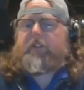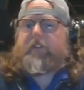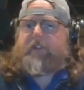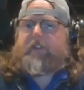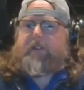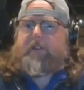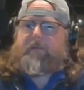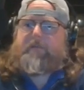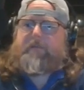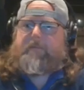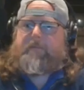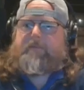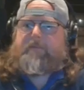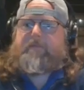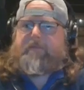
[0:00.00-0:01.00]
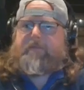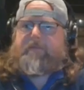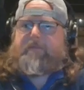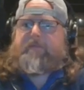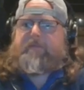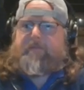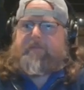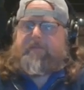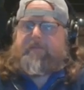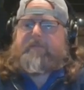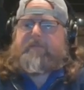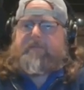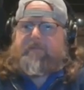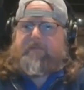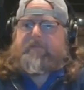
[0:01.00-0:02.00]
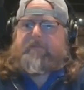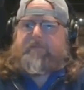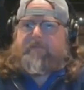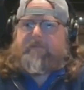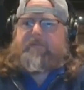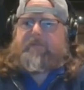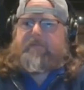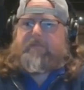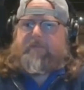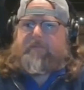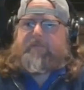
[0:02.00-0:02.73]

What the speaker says: did. You owe it to me, dude. Yeah, exactly.